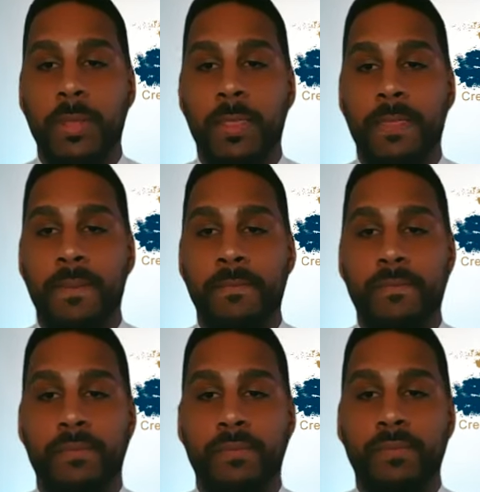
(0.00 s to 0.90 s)

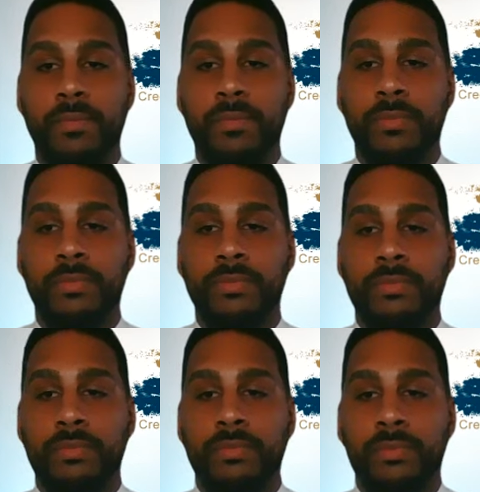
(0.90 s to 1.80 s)

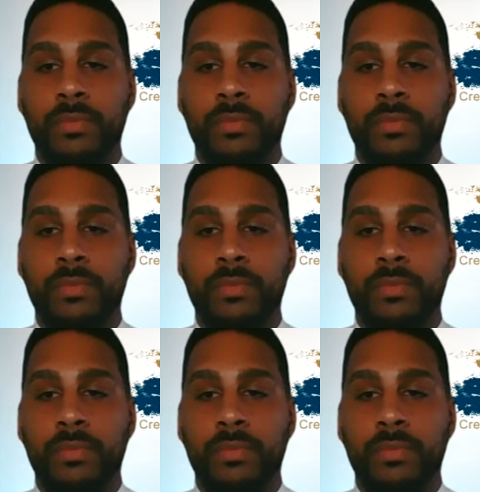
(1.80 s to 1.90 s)
(no one is talking)